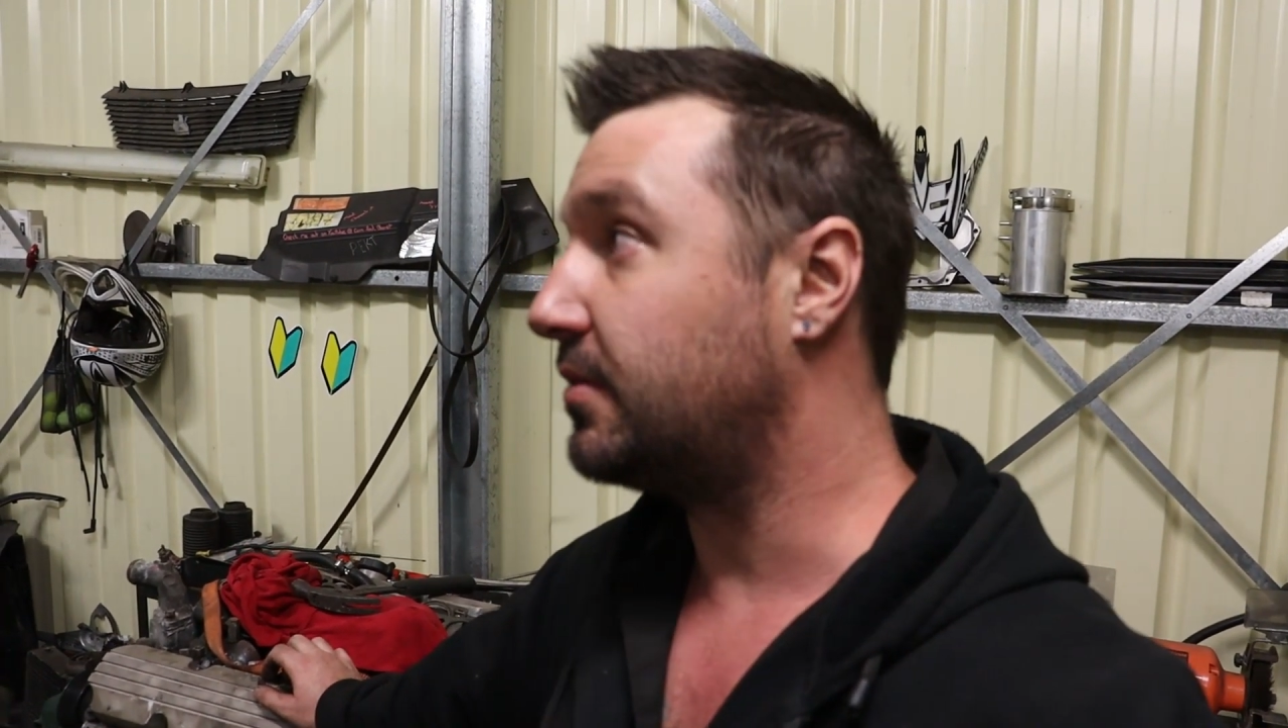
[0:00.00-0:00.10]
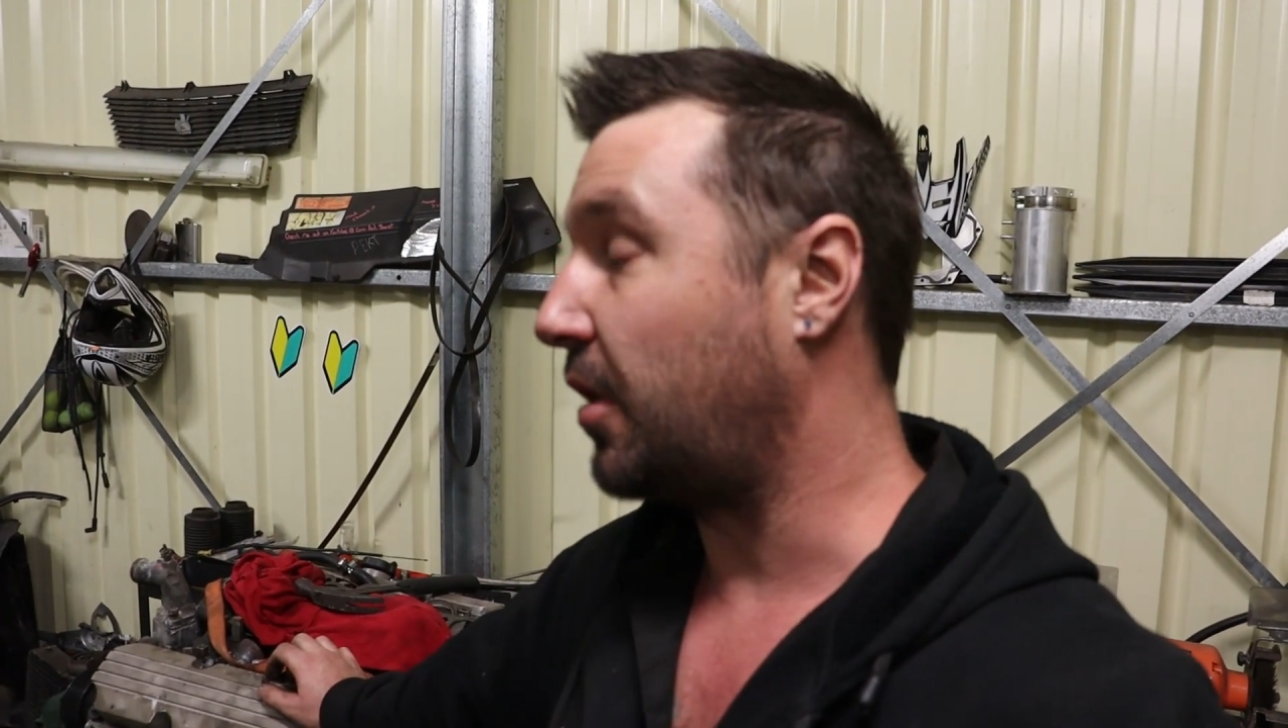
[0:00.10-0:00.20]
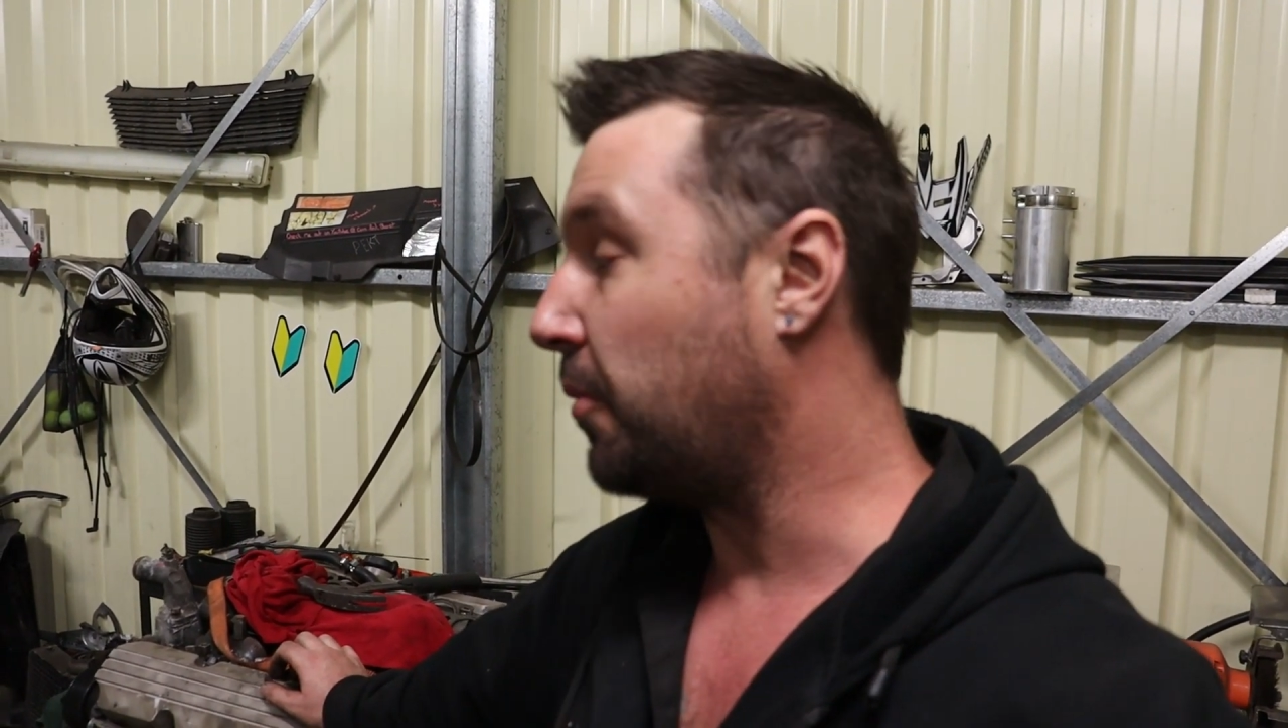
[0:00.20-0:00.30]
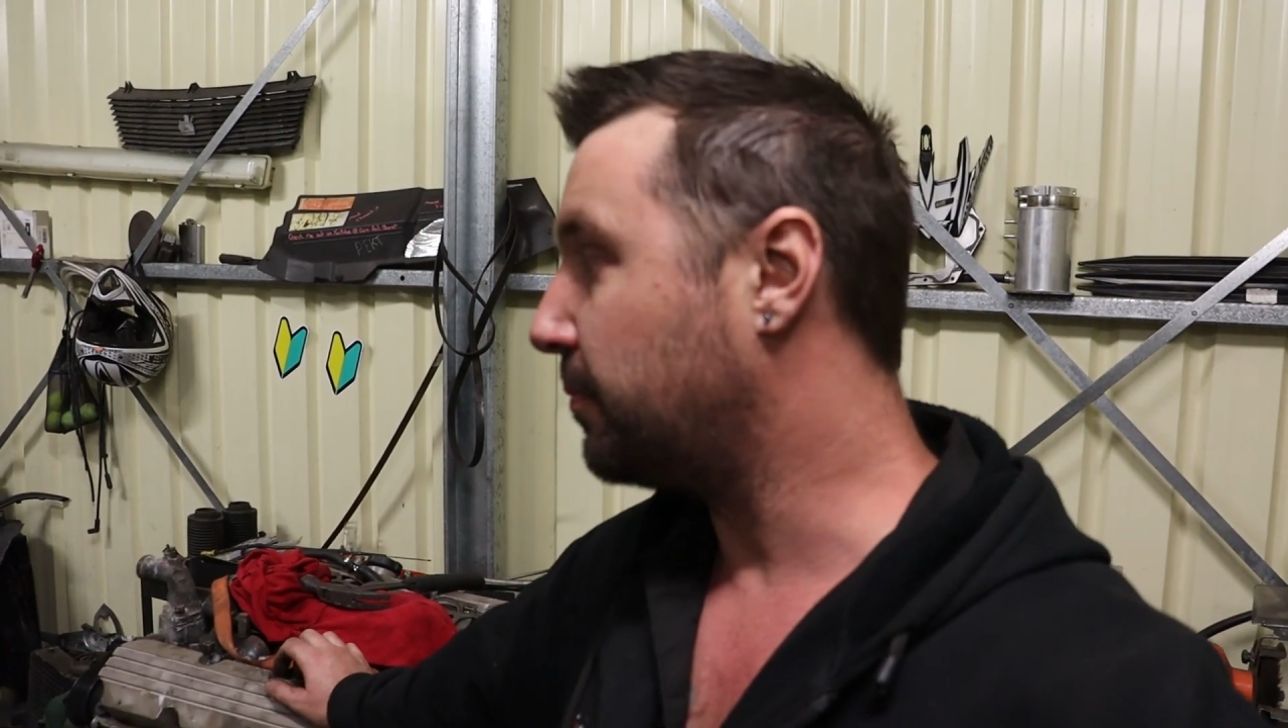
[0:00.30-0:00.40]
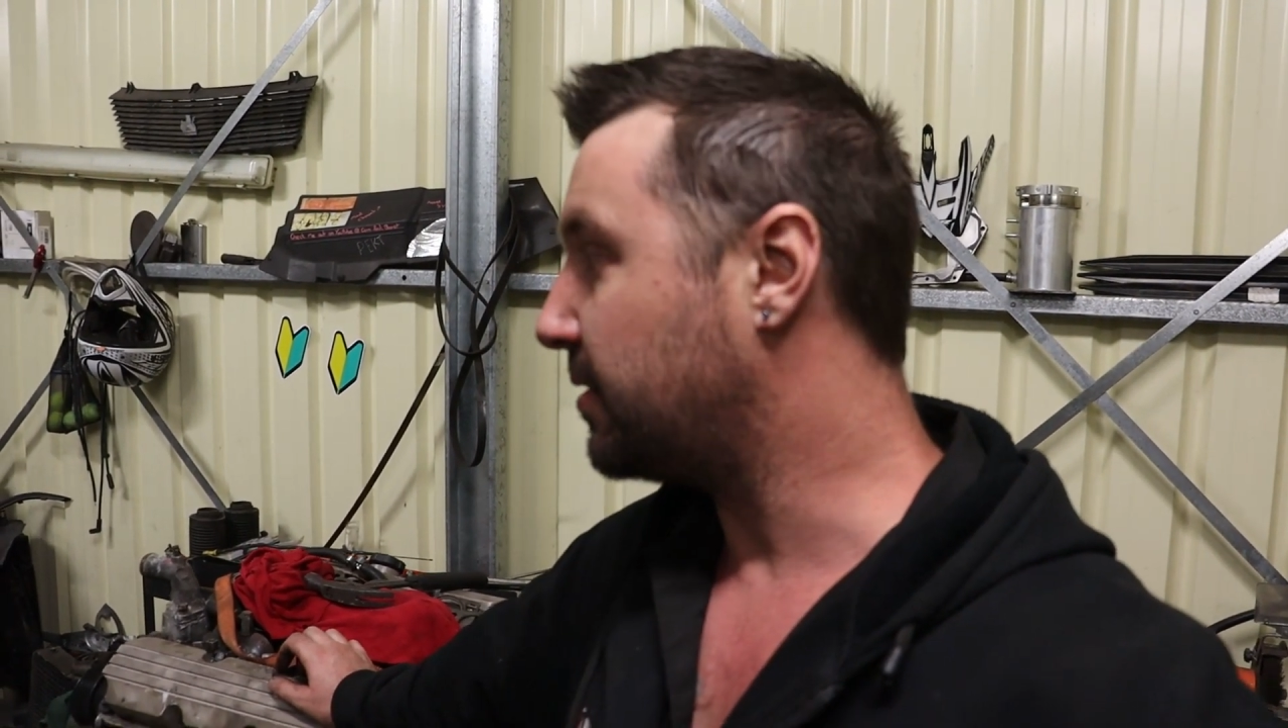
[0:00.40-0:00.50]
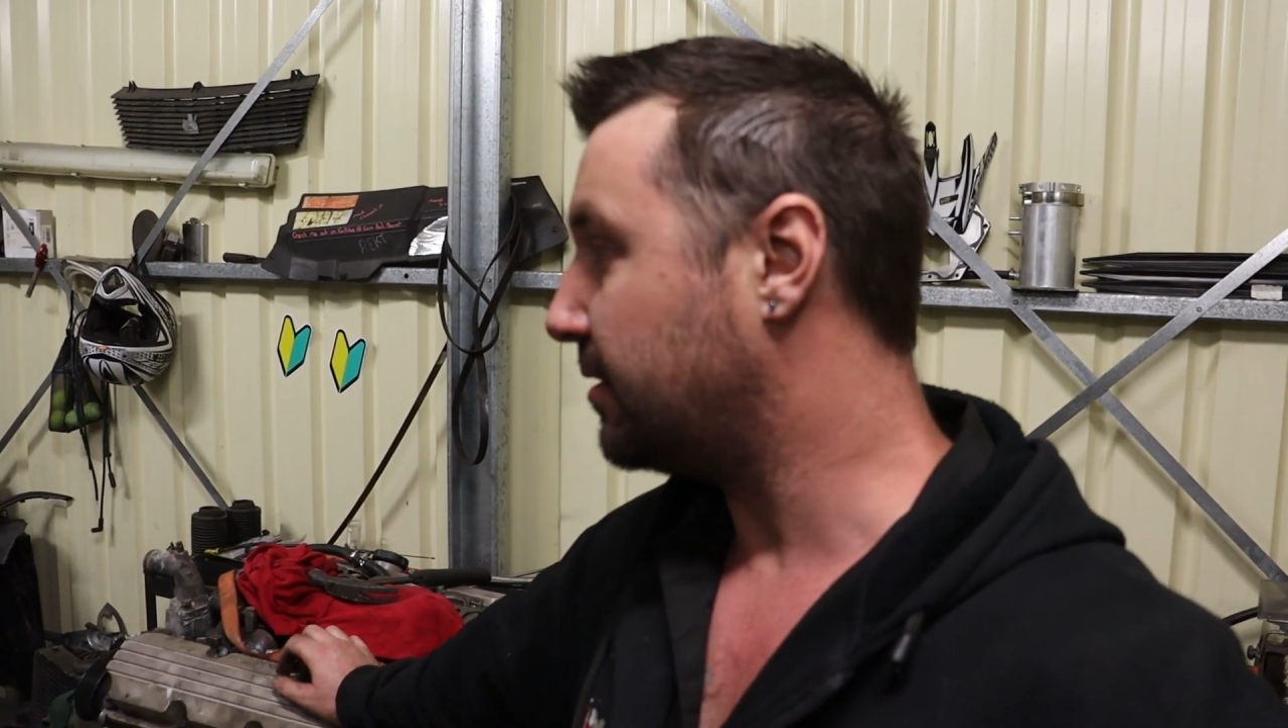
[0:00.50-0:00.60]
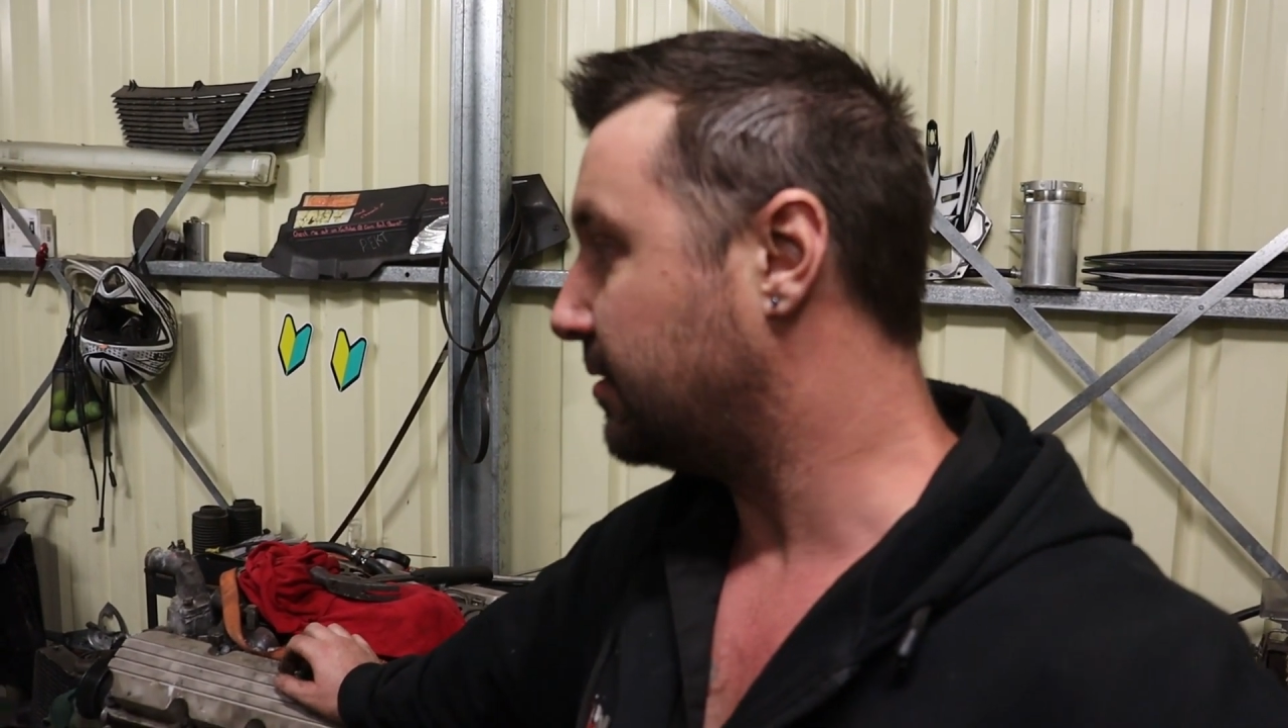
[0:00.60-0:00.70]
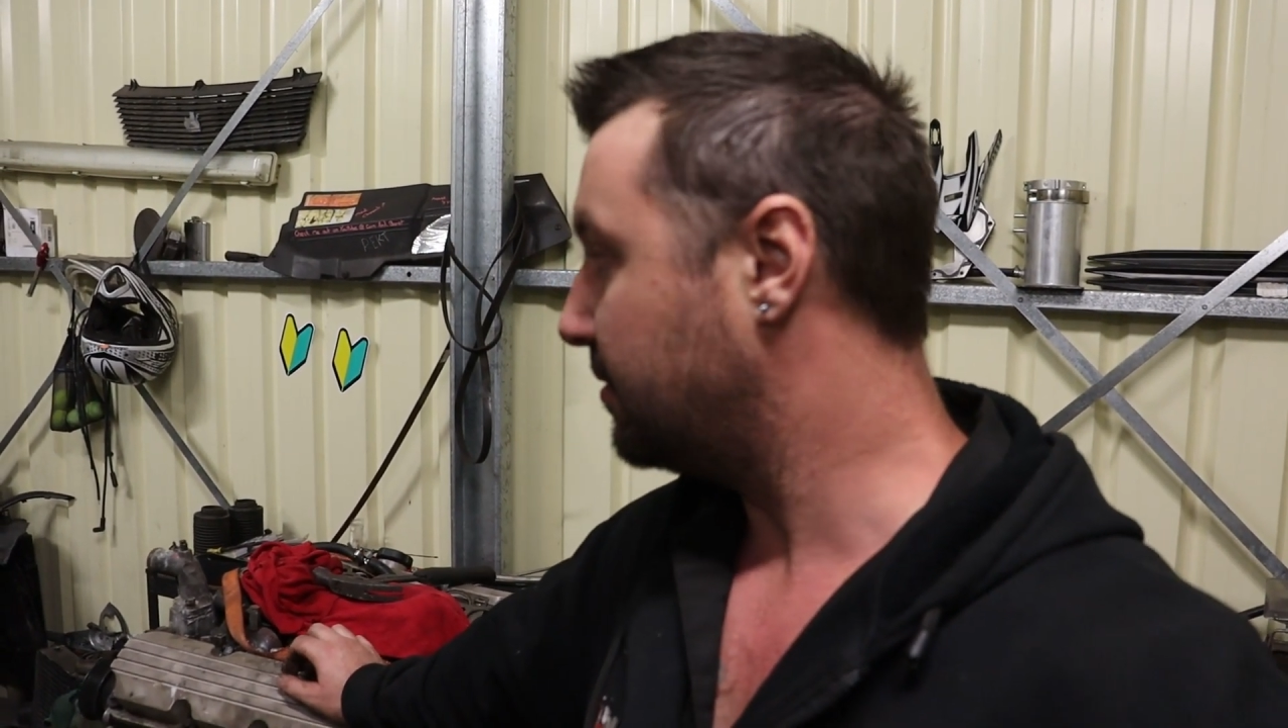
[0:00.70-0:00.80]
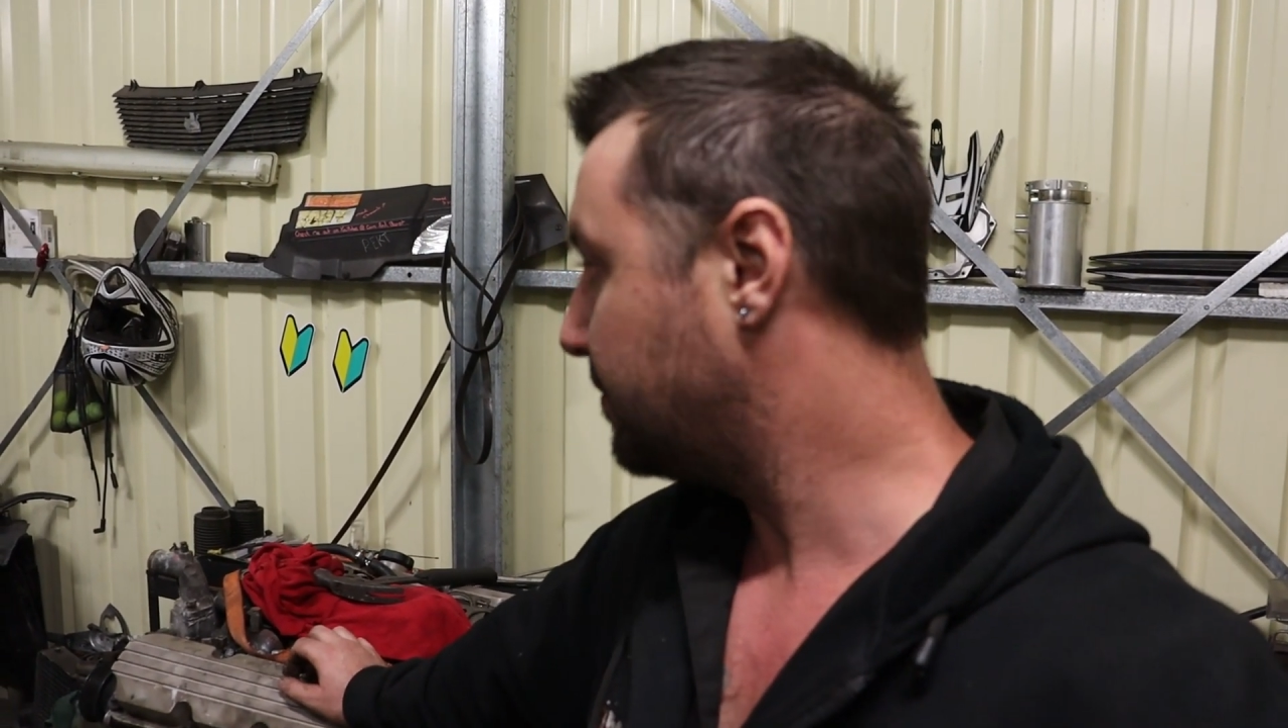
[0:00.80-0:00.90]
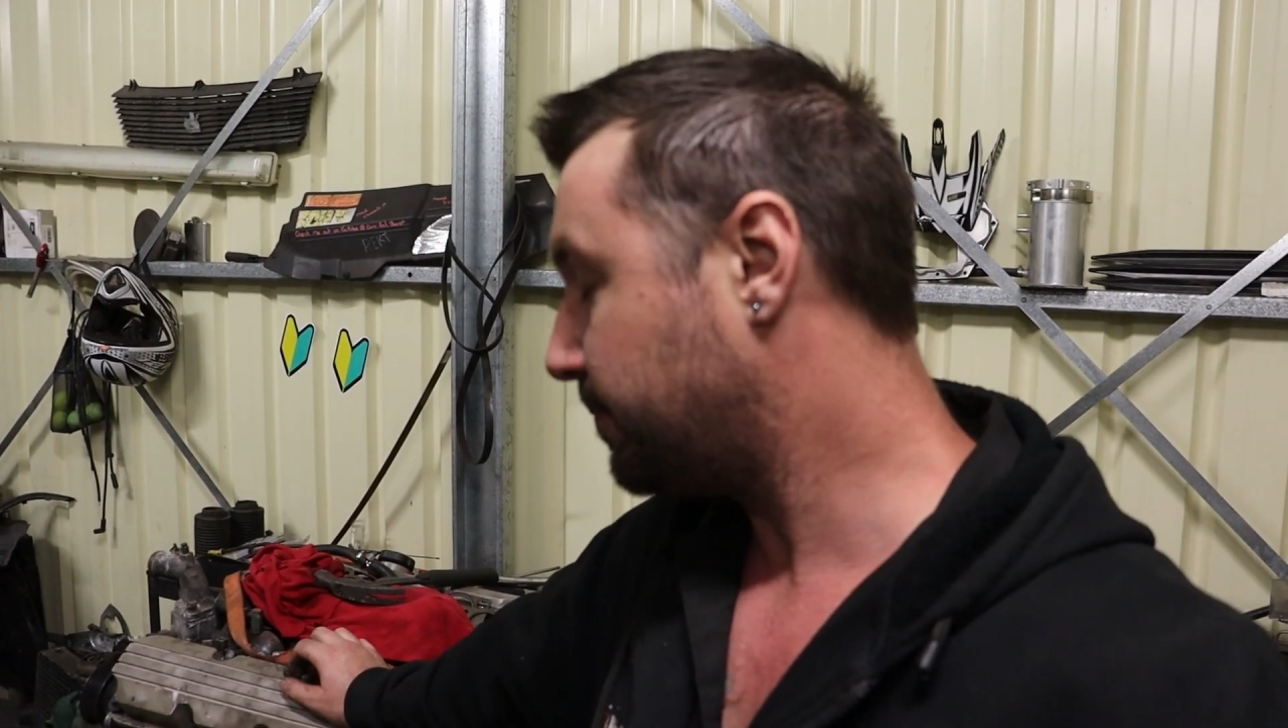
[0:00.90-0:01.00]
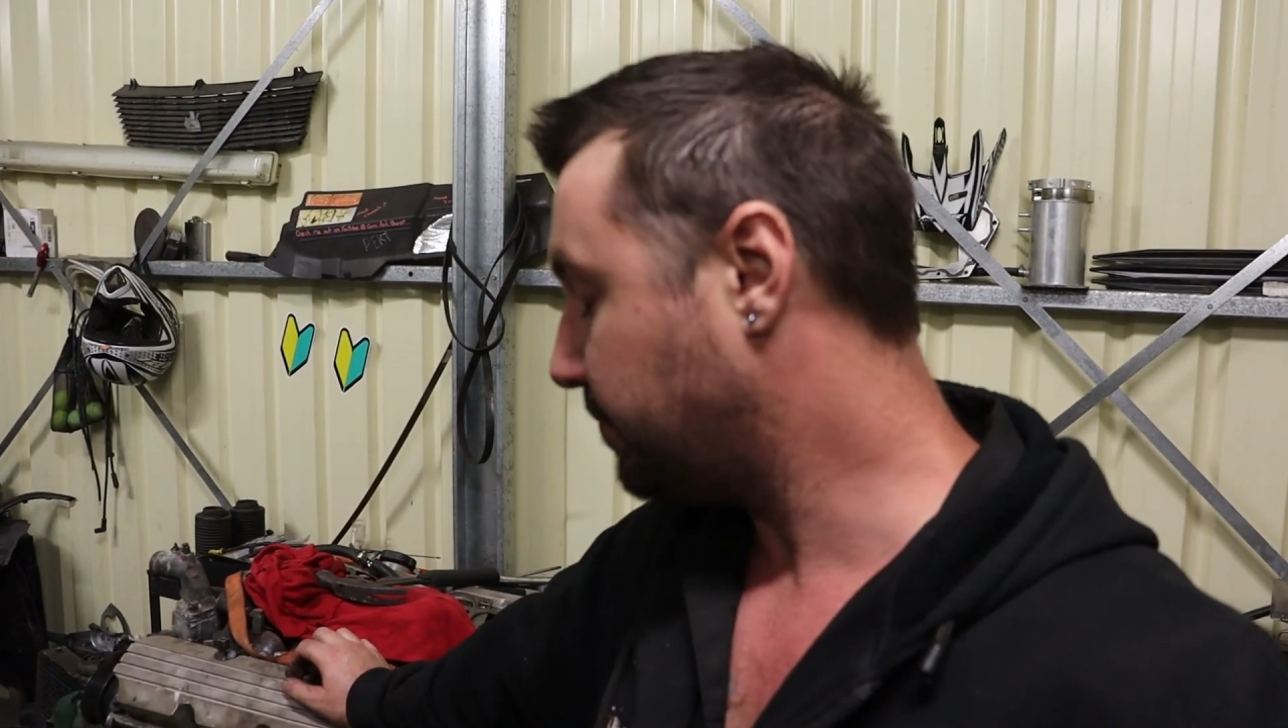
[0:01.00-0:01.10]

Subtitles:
sumps and